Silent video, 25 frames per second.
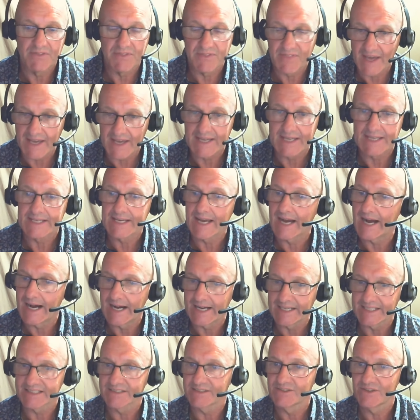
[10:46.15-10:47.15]
they
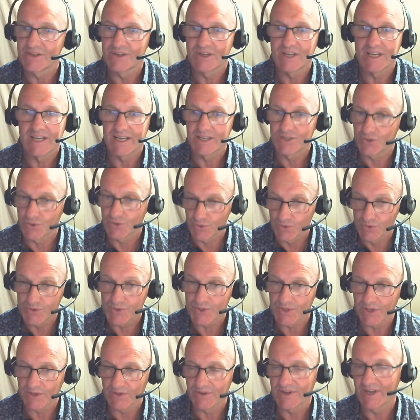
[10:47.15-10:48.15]
can't do
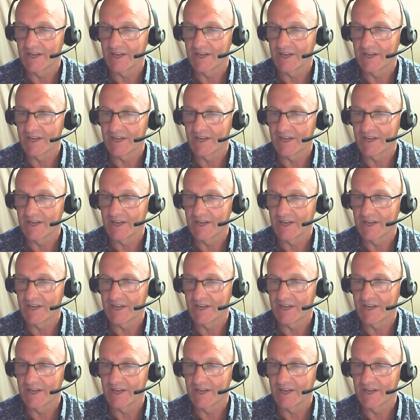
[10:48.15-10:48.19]
so,